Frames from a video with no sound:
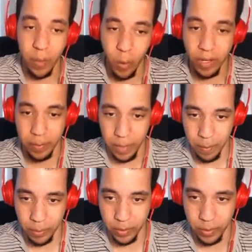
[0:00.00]
not going to
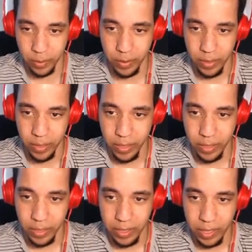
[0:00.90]
be able to.
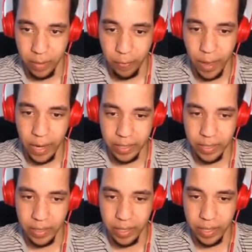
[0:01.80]
In fact,
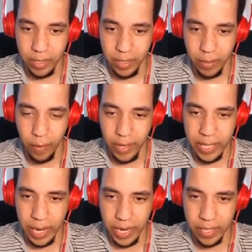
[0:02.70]
if
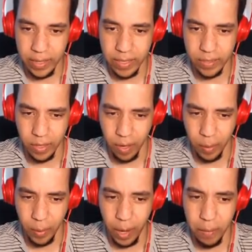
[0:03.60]
I can't hit this turn,
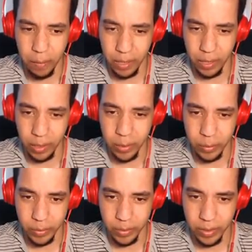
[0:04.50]
I'll probably
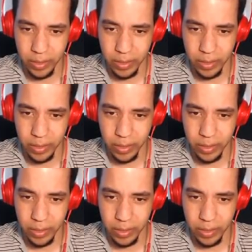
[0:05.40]
lose.